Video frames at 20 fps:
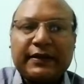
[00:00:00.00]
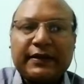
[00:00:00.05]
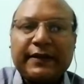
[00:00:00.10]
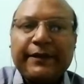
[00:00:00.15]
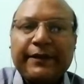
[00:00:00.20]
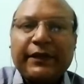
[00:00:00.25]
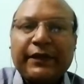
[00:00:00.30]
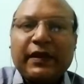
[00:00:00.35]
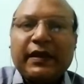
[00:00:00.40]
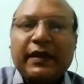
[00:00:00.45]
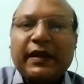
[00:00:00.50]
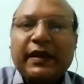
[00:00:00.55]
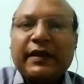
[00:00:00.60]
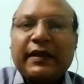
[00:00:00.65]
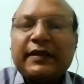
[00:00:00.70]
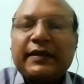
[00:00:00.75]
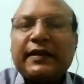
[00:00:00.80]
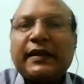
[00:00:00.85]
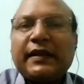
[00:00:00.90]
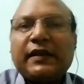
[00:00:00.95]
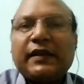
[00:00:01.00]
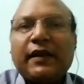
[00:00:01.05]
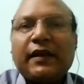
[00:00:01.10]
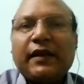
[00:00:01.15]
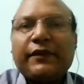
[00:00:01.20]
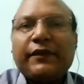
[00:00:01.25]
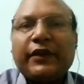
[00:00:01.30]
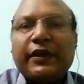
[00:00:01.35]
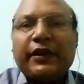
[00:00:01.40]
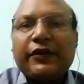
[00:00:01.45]
Then the strength of the
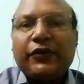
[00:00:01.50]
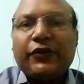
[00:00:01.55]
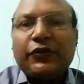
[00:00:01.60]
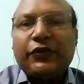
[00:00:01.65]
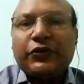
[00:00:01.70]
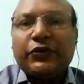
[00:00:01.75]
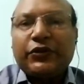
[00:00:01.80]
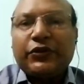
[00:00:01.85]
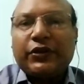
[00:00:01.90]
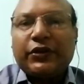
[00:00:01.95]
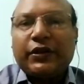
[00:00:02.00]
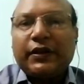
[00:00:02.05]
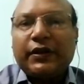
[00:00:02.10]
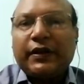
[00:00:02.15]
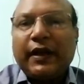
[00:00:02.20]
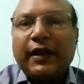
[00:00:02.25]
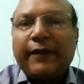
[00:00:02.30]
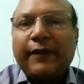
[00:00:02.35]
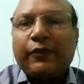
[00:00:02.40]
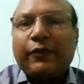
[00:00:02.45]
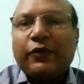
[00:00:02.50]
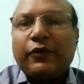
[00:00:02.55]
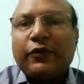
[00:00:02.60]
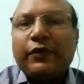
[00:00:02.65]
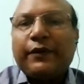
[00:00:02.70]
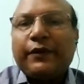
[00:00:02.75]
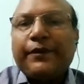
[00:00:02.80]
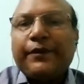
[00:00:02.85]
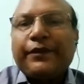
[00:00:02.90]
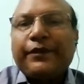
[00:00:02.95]
induced dipole
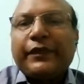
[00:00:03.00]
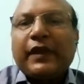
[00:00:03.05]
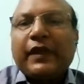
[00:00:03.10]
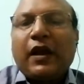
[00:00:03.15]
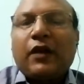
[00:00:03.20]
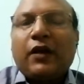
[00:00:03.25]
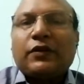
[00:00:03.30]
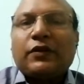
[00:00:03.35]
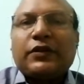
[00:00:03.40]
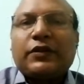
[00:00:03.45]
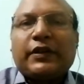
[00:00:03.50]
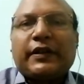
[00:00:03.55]
also increases.